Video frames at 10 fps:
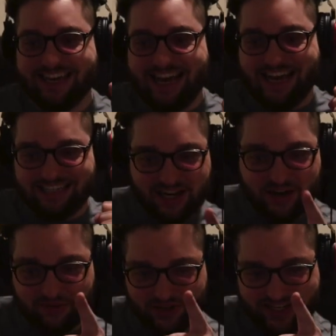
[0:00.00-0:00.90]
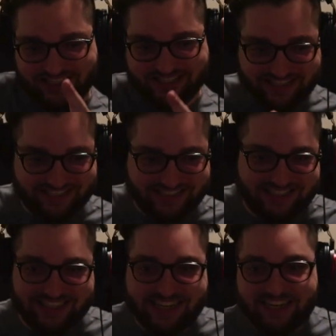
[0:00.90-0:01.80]
and get over it.
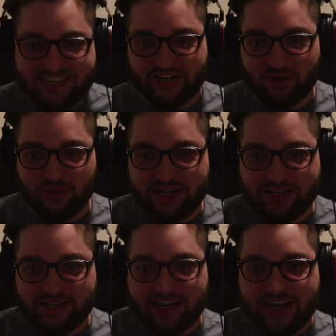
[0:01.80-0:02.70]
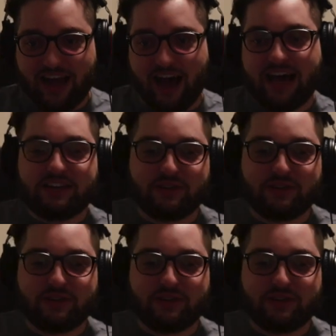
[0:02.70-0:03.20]
You know what? I could